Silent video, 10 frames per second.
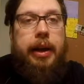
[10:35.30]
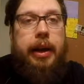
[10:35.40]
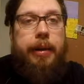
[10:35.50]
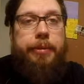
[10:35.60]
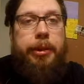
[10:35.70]

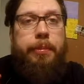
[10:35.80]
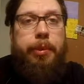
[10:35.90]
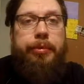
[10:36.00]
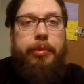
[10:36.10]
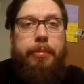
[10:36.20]
Um, they're
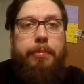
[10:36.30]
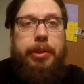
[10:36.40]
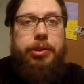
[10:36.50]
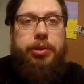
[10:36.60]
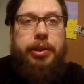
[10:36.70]
both from
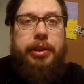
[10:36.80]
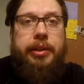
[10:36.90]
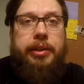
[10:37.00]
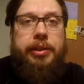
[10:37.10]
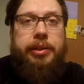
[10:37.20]

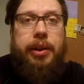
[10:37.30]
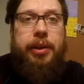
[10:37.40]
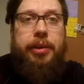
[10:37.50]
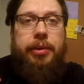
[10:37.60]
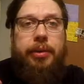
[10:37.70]
Michelin
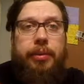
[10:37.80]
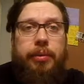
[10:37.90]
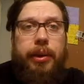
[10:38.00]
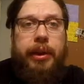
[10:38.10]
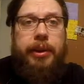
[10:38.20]
star
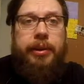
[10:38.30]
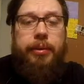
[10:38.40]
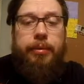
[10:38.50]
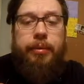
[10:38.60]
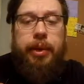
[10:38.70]
rated
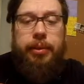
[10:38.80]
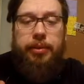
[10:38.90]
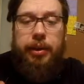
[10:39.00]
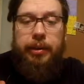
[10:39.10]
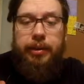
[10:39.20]

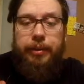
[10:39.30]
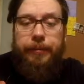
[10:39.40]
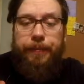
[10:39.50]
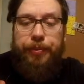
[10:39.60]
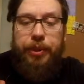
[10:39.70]
restaurants
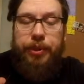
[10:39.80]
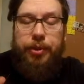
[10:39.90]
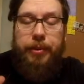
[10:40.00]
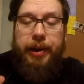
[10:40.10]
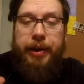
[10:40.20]
in
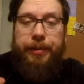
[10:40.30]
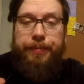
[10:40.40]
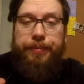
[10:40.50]
Japan.